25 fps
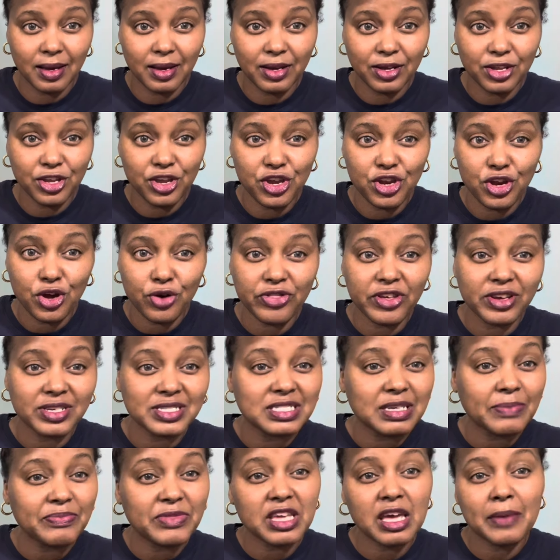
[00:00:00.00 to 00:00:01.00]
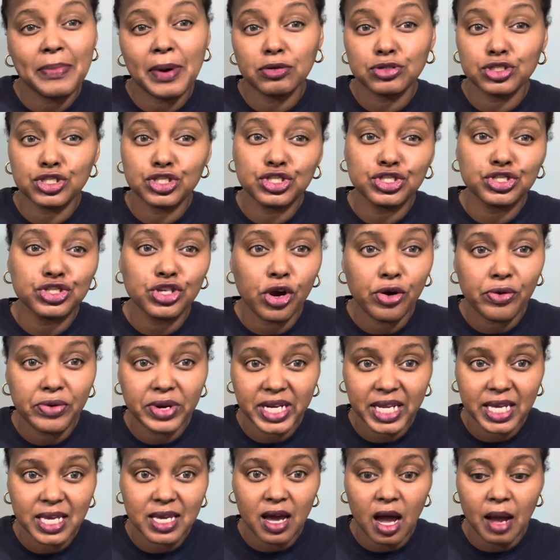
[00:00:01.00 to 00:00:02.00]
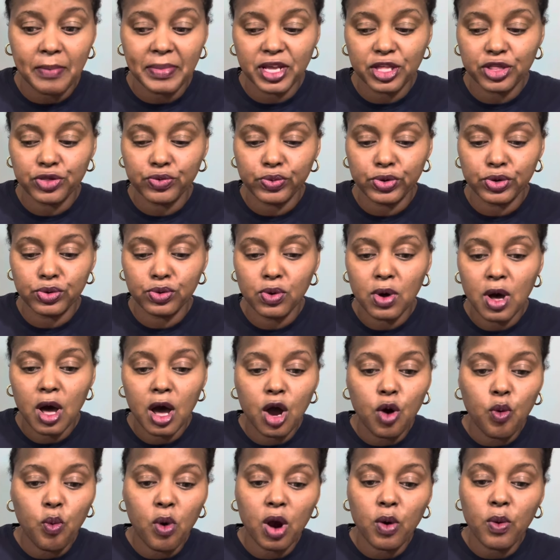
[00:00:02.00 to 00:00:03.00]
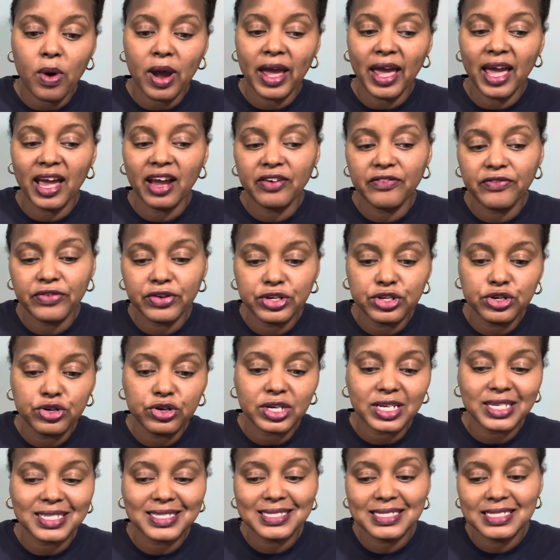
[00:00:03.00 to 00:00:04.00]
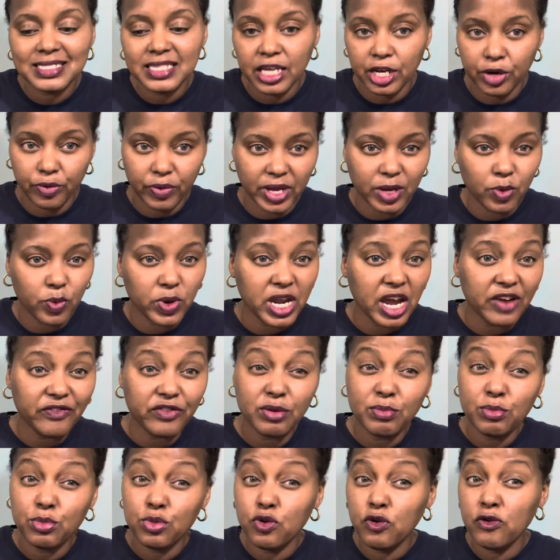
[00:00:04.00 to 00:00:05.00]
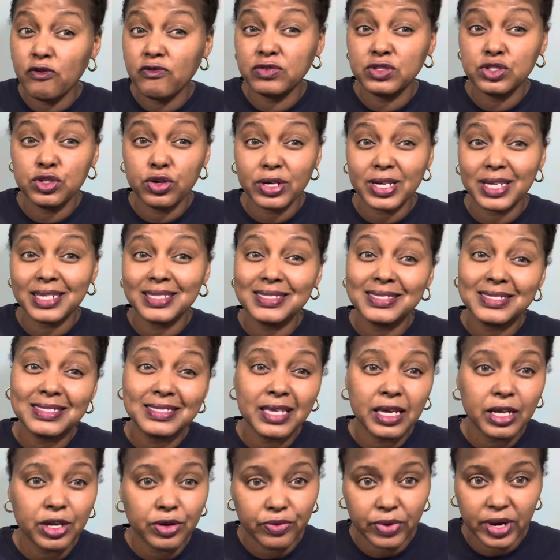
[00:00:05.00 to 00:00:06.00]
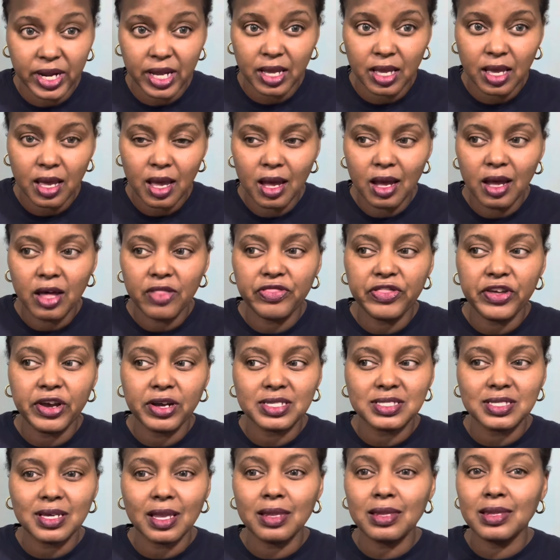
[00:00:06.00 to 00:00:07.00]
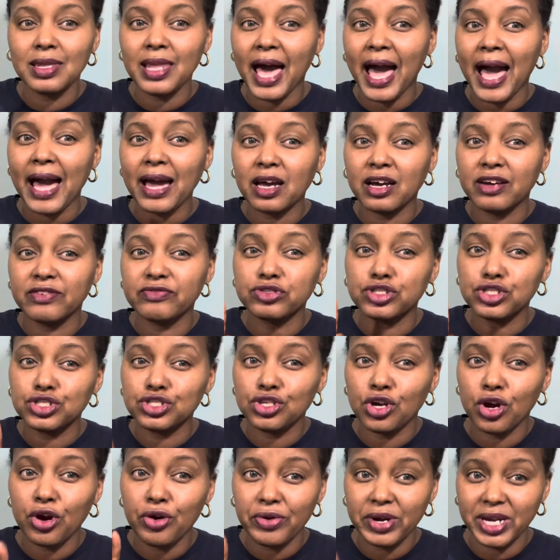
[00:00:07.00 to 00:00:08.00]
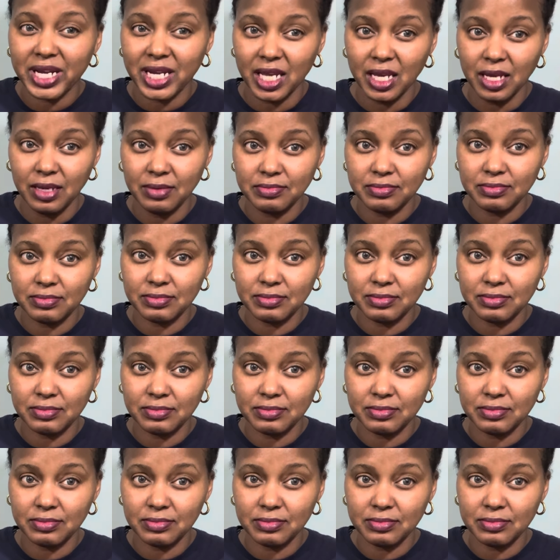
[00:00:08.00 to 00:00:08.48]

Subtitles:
You know, there's something about surety coming through where wherever you're considering, whatever moves you're considering, there's a lack of surety.